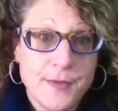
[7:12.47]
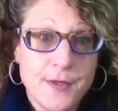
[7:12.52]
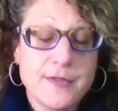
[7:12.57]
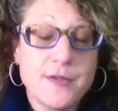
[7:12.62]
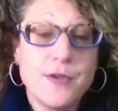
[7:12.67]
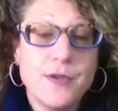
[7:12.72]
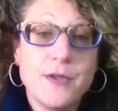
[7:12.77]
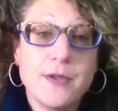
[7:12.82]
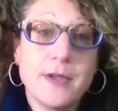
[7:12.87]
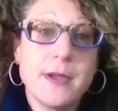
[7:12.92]

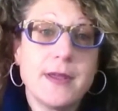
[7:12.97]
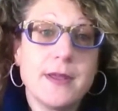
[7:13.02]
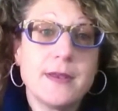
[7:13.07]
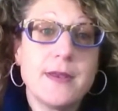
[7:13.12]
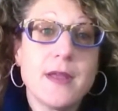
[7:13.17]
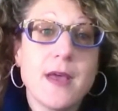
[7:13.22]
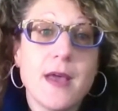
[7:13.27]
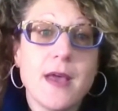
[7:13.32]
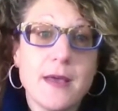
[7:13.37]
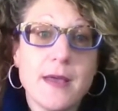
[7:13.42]
So you
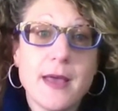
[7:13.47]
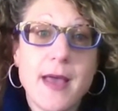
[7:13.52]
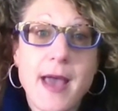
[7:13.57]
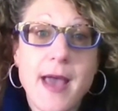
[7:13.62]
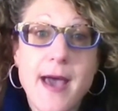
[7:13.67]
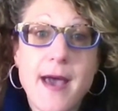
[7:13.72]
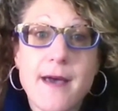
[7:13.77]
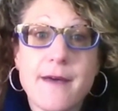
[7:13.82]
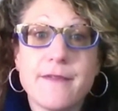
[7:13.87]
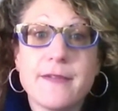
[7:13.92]
can
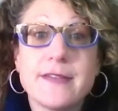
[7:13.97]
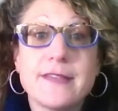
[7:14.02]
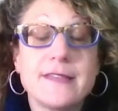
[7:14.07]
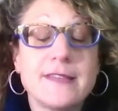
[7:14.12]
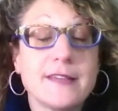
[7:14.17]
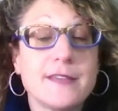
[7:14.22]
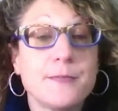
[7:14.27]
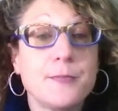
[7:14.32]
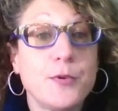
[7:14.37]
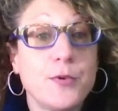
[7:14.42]
have a
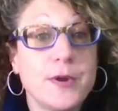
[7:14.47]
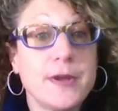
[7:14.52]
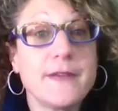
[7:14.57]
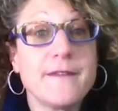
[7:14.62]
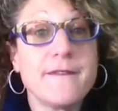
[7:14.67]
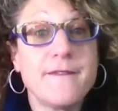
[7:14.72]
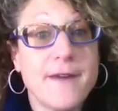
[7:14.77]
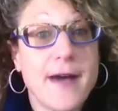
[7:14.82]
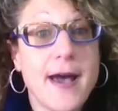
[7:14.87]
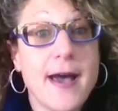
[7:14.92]

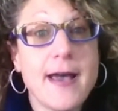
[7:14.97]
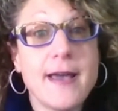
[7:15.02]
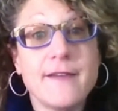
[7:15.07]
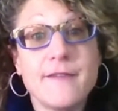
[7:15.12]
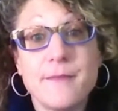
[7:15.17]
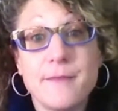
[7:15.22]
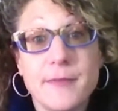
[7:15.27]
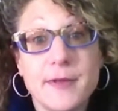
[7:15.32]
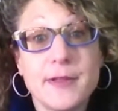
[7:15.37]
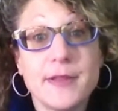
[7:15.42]

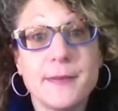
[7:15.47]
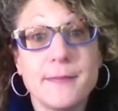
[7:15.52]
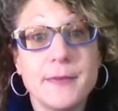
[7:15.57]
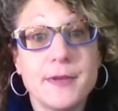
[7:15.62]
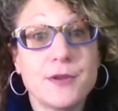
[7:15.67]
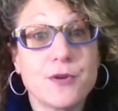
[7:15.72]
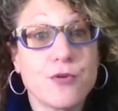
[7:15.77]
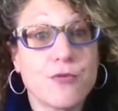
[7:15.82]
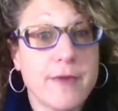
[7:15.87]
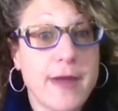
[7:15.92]
6.5
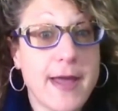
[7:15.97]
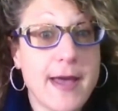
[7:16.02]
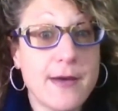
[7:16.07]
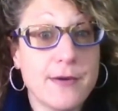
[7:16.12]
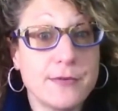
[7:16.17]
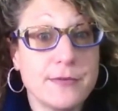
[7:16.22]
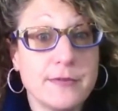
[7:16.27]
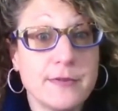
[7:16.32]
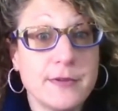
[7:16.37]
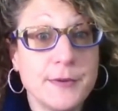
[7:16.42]
millimeter
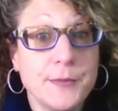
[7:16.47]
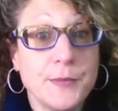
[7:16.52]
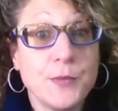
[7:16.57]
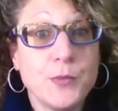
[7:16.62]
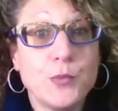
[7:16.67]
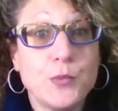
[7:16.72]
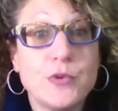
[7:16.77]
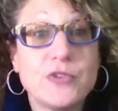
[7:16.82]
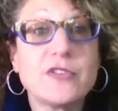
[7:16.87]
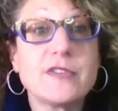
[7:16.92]
round,
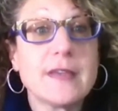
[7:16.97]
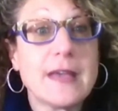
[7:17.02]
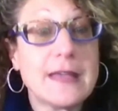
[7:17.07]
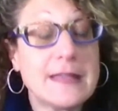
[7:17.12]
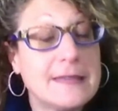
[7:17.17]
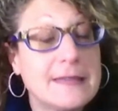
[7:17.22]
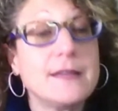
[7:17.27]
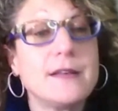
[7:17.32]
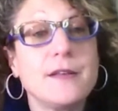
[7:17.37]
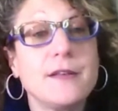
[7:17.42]
which is
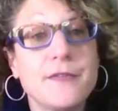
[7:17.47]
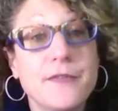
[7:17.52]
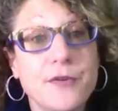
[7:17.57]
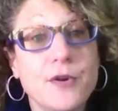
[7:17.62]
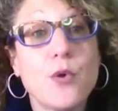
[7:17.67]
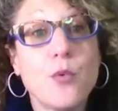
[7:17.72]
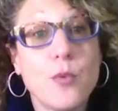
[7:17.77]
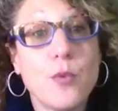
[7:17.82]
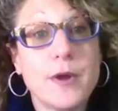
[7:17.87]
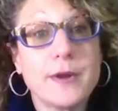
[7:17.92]
ideal
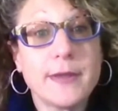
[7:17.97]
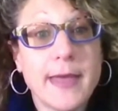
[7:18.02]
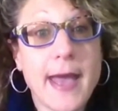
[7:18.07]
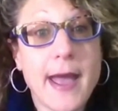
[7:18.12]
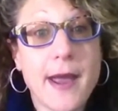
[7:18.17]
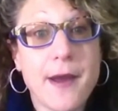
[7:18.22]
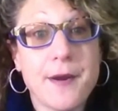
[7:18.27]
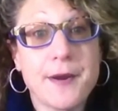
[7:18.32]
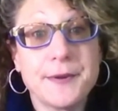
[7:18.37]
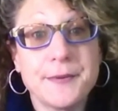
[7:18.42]
for a 1
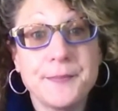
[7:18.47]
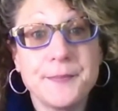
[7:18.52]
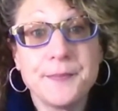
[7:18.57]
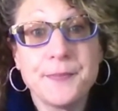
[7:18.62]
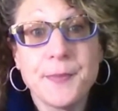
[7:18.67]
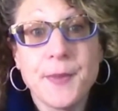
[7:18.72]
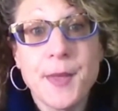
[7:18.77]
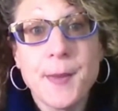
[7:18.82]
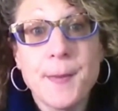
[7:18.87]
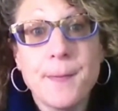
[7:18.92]
carat.
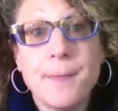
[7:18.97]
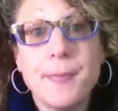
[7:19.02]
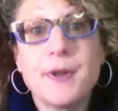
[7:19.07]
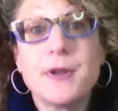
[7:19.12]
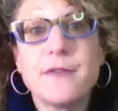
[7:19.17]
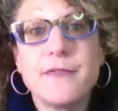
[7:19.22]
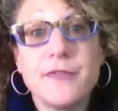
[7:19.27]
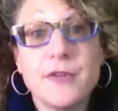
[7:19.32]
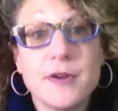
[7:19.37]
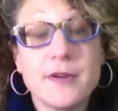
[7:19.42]

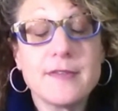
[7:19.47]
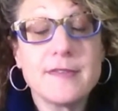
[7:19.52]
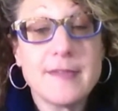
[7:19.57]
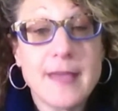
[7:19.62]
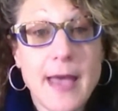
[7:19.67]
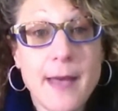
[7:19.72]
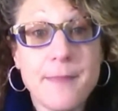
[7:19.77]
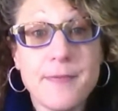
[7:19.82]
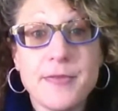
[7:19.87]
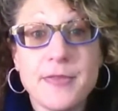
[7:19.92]
But if your
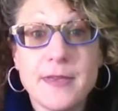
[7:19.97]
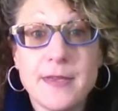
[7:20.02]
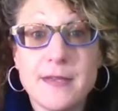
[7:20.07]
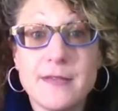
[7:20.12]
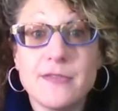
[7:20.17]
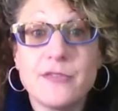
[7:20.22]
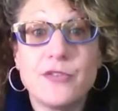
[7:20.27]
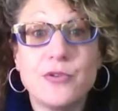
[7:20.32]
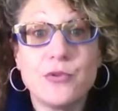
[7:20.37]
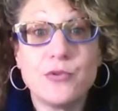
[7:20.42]
depth
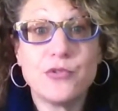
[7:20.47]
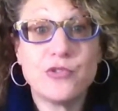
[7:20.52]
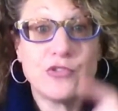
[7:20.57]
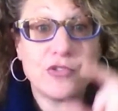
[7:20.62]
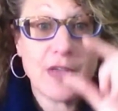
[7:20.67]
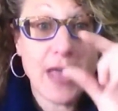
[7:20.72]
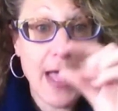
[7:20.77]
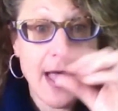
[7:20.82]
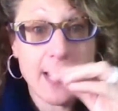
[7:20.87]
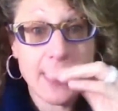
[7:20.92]
is too
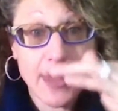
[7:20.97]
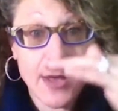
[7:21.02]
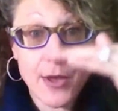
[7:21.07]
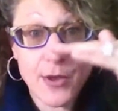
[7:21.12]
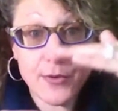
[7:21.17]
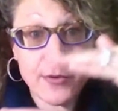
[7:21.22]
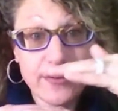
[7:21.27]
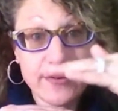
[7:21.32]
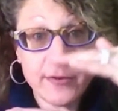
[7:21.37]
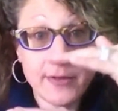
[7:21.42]

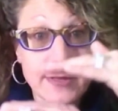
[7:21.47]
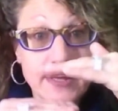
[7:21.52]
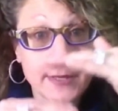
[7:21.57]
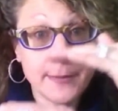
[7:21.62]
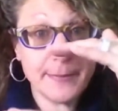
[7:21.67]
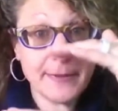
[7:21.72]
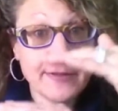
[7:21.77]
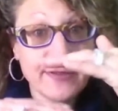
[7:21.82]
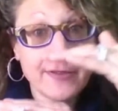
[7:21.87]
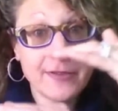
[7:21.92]
shallow, so a
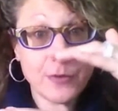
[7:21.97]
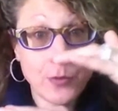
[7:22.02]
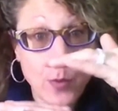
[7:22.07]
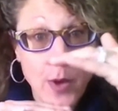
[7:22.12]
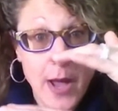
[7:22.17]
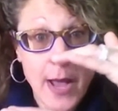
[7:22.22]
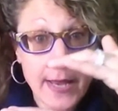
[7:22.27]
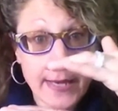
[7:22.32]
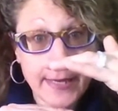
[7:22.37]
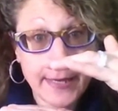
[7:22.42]
little bit
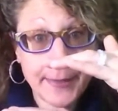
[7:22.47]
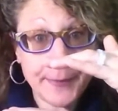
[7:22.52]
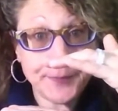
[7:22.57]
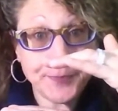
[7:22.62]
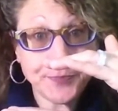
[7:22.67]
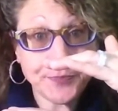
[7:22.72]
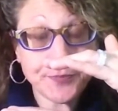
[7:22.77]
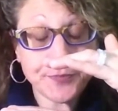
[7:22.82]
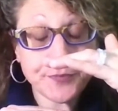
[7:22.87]
squatty,